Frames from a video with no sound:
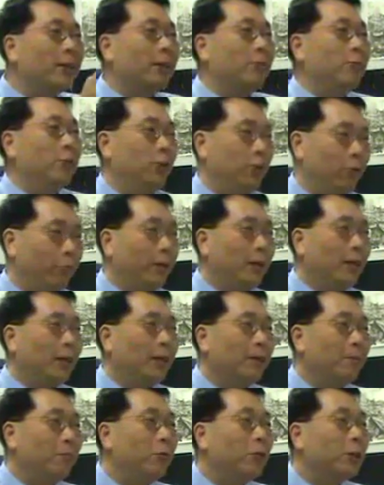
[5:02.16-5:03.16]
the goods to be
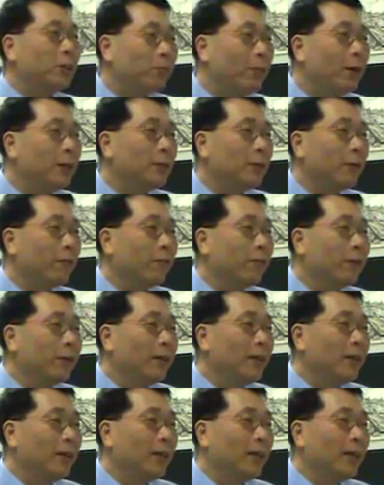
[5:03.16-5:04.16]
more expensive.
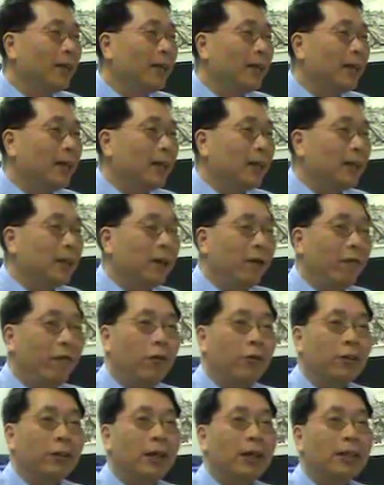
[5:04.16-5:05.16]

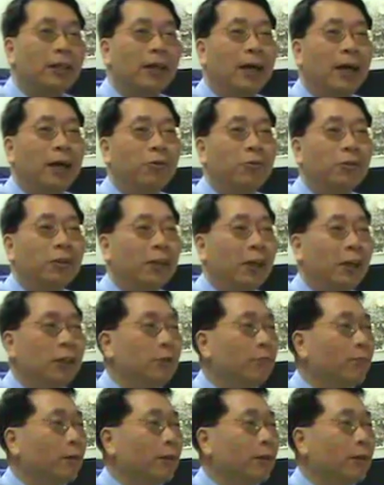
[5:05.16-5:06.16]
Therefore, that kind of
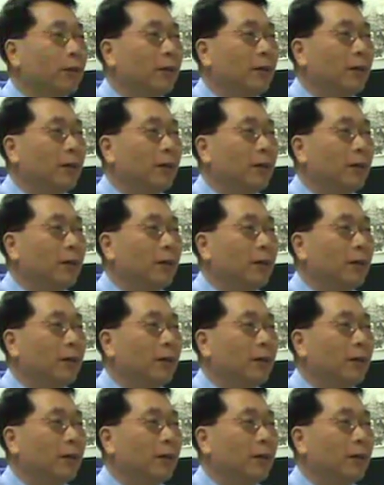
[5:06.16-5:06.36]
statement